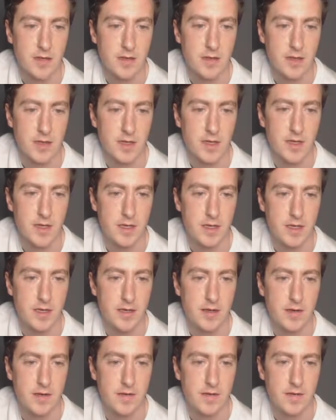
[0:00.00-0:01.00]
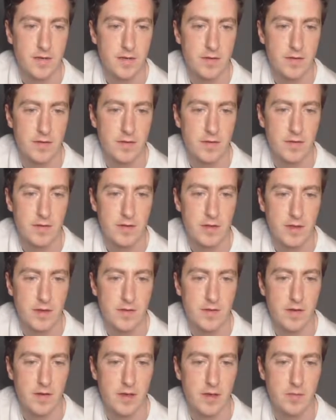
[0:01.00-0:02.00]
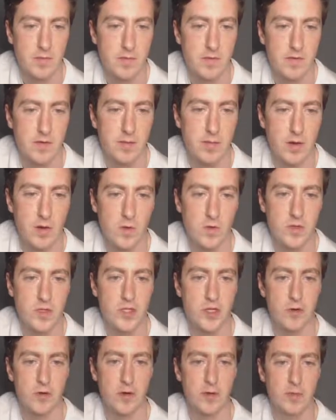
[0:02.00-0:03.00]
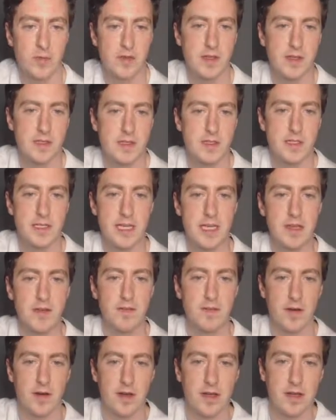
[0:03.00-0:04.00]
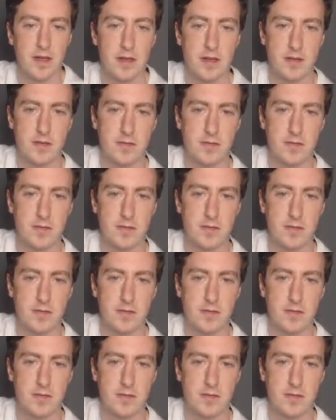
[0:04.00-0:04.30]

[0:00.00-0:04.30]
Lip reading: And I think time to bolster up this D file.